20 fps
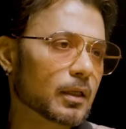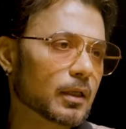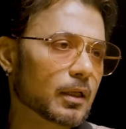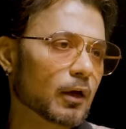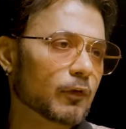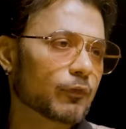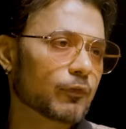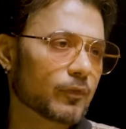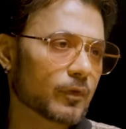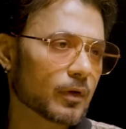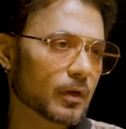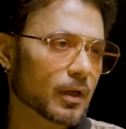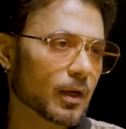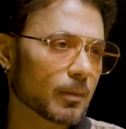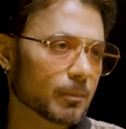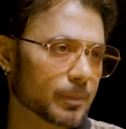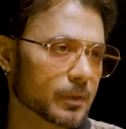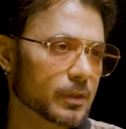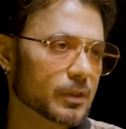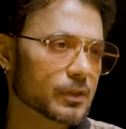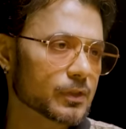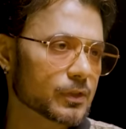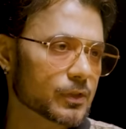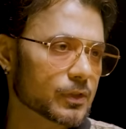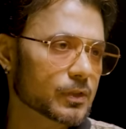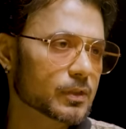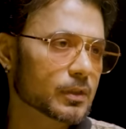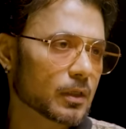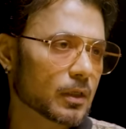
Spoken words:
enough companies.